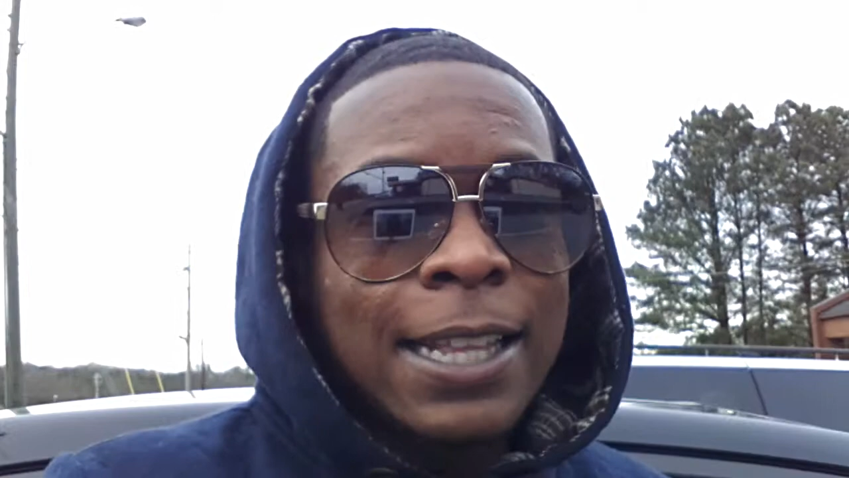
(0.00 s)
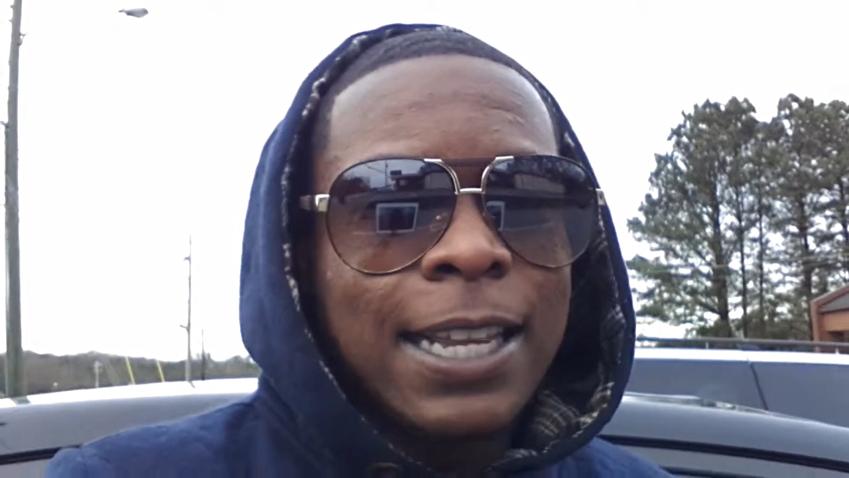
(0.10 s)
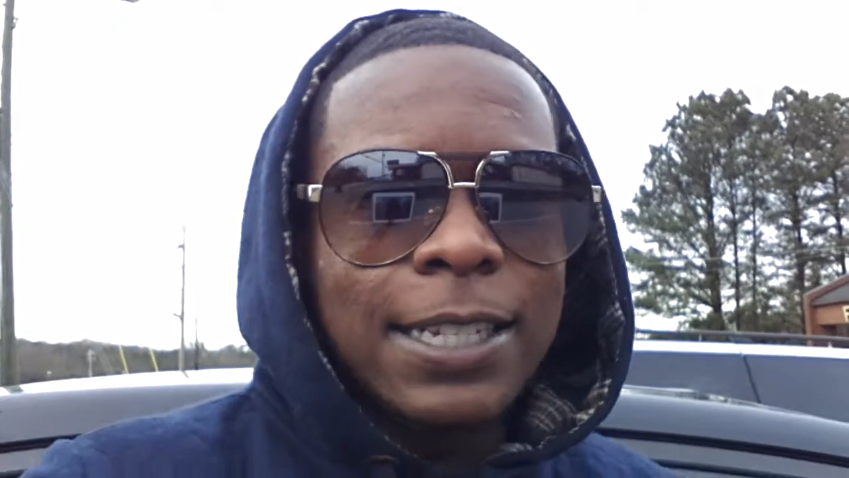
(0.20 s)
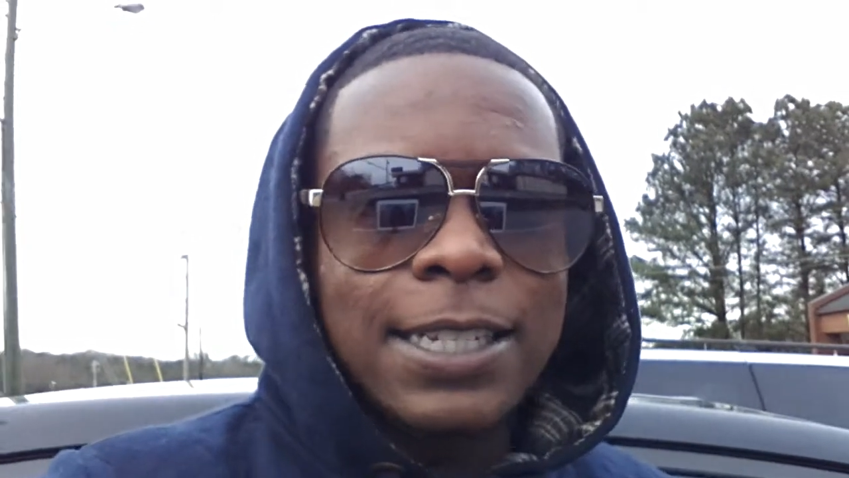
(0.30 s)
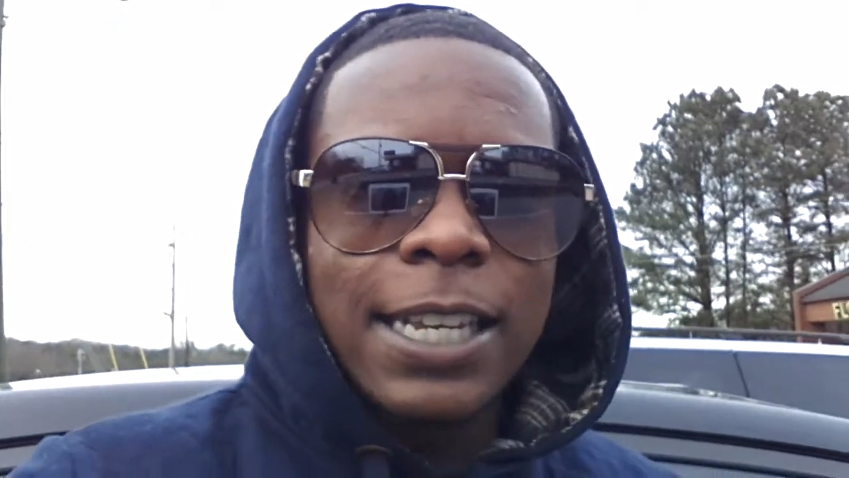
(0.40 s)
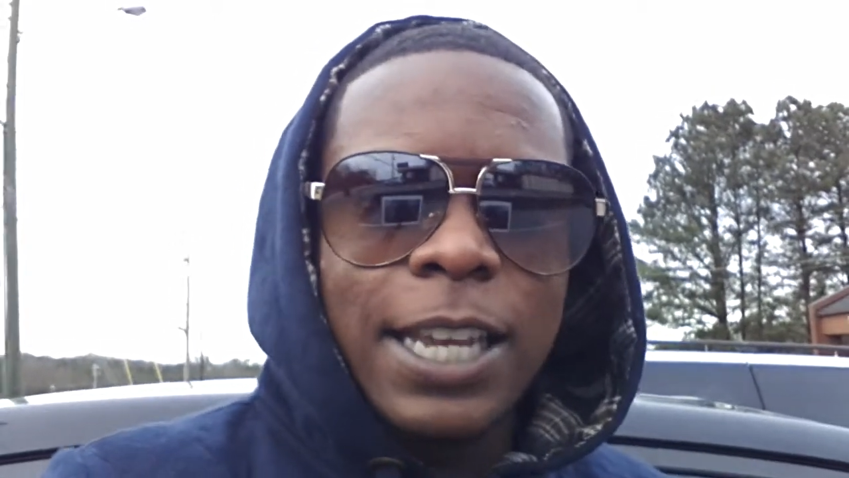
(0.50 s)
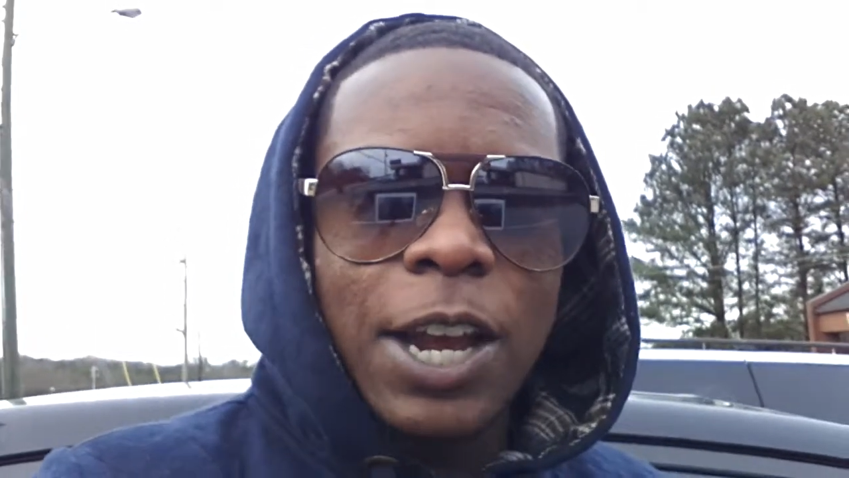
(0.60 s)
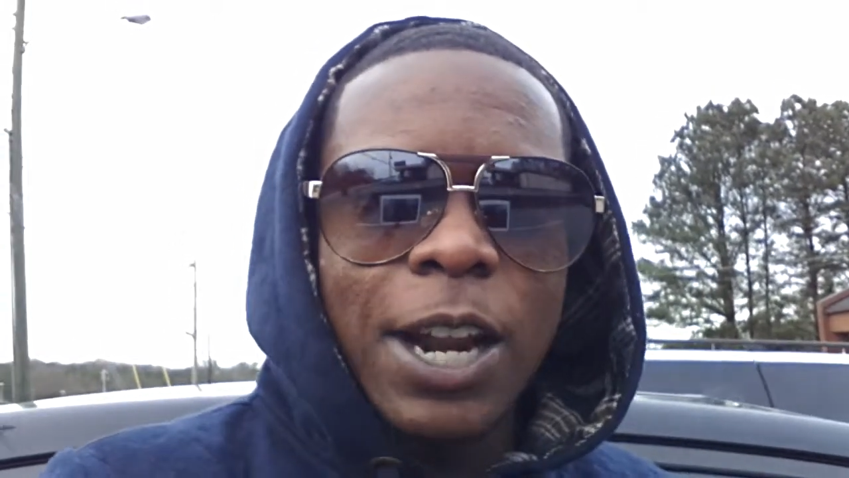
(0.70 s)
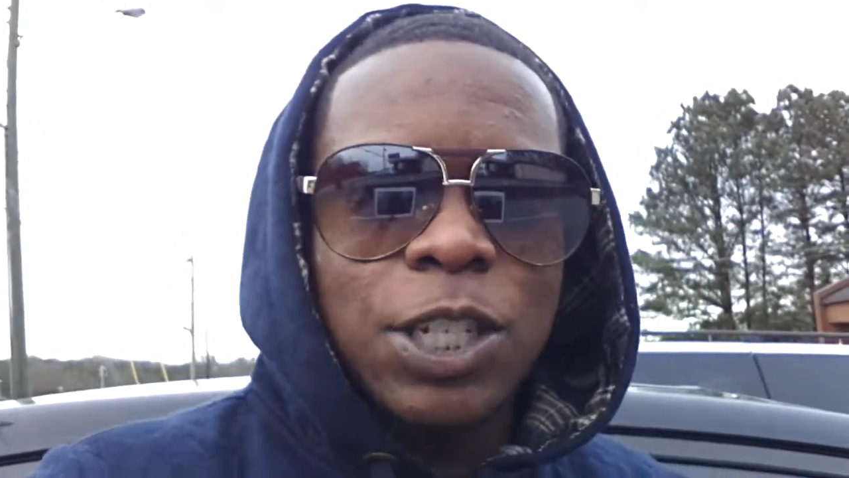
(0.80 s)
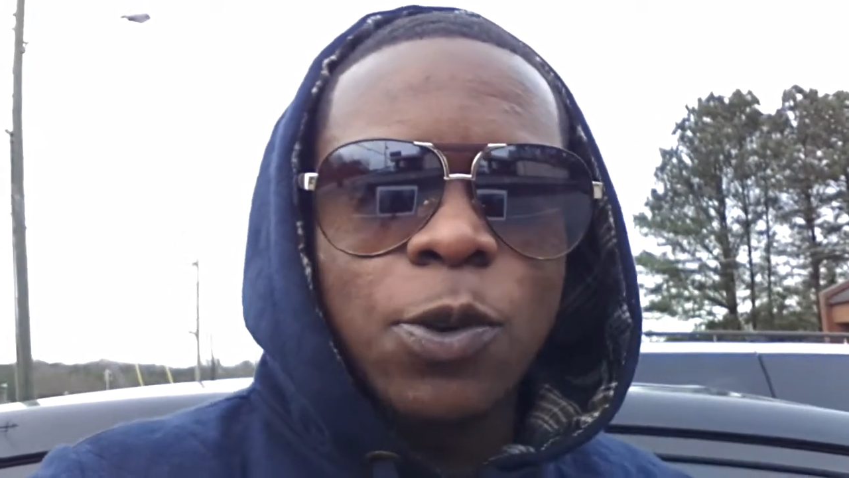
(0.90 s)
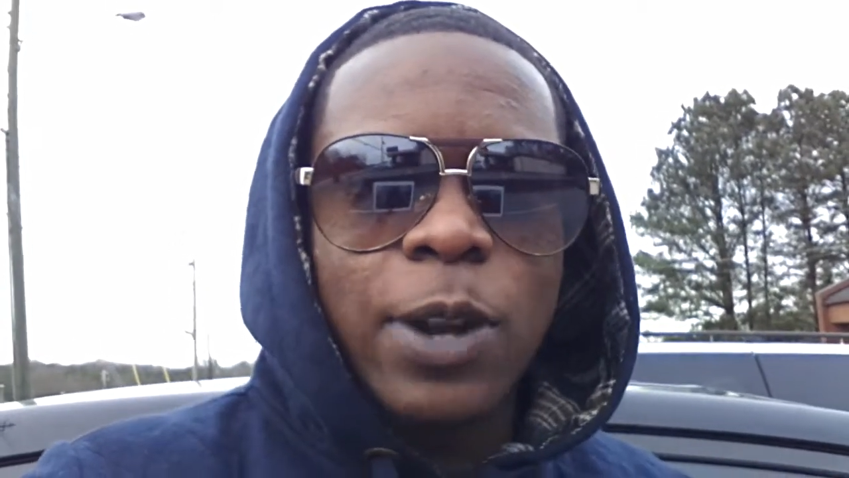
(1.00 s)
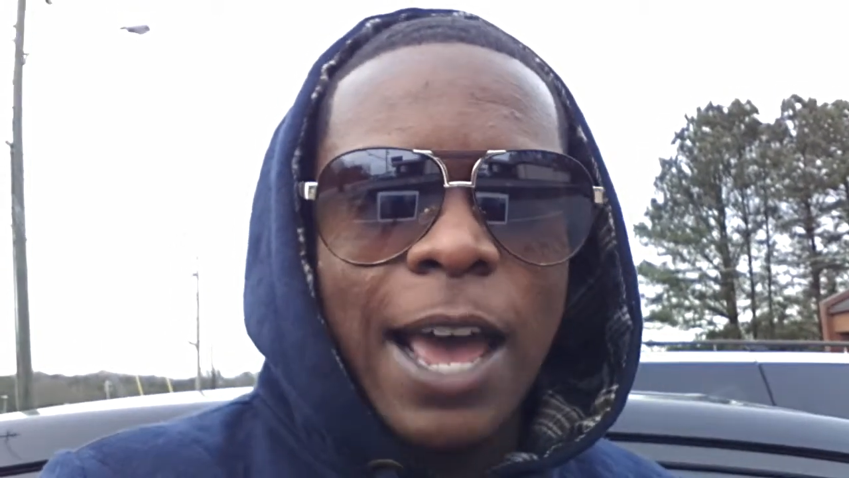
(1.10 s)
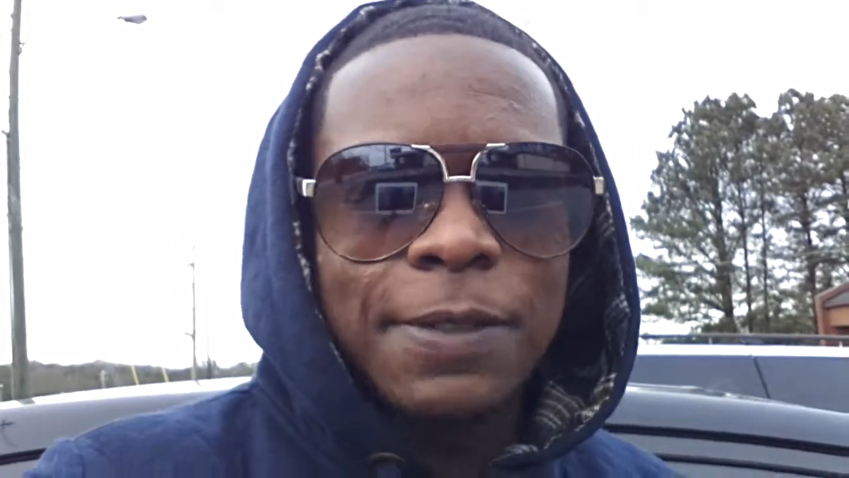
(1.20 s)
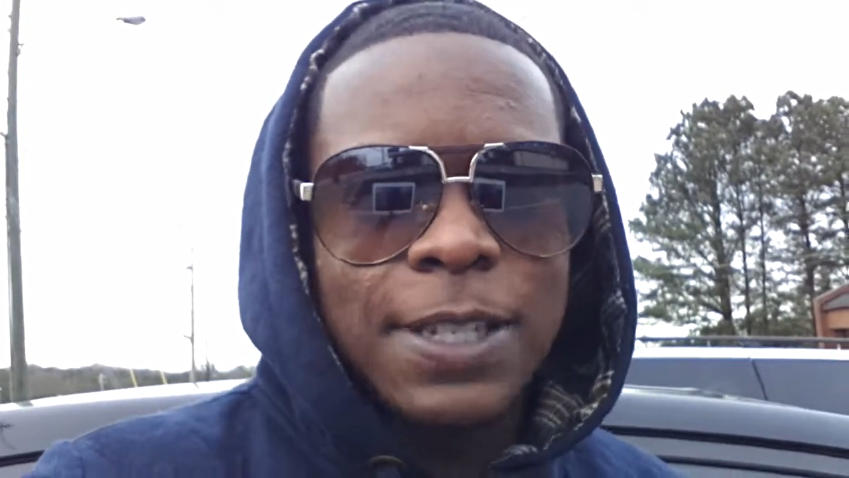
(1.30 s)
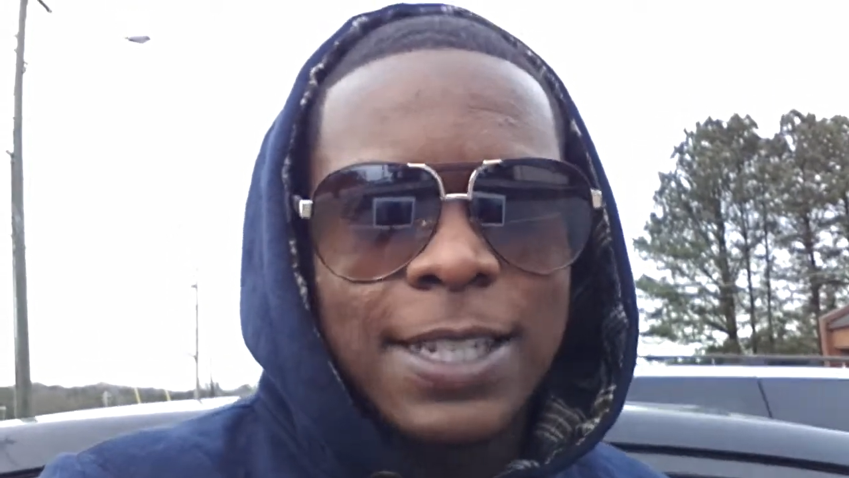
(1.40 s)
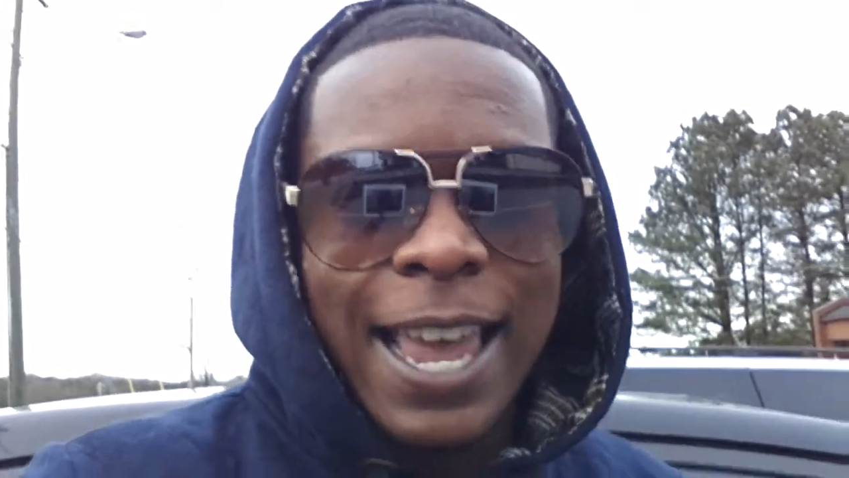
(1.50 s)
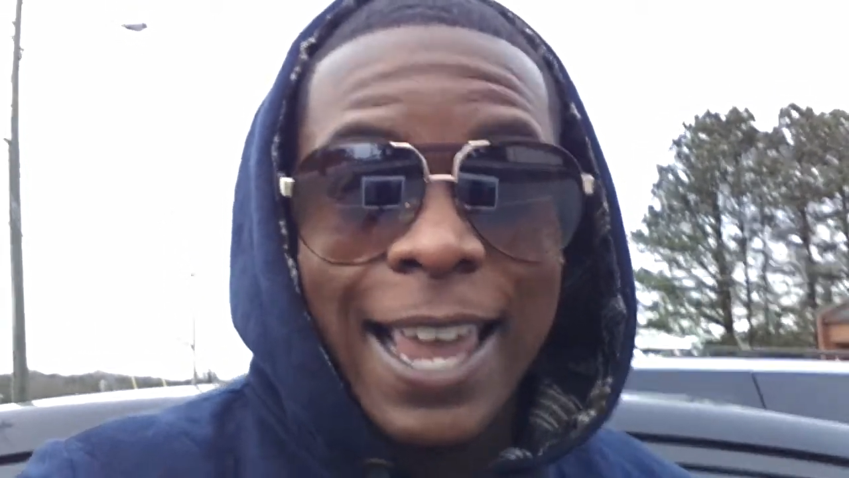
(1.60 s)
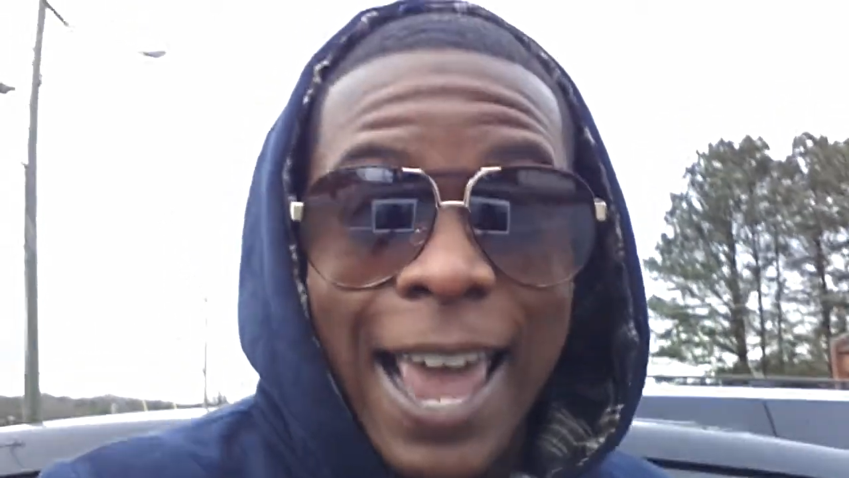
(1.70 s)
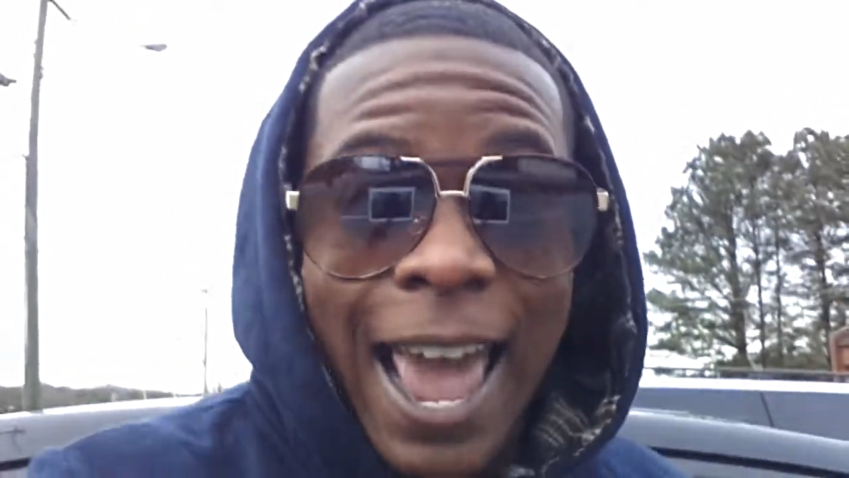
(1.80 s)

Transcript: This is the year that you're gonna have to take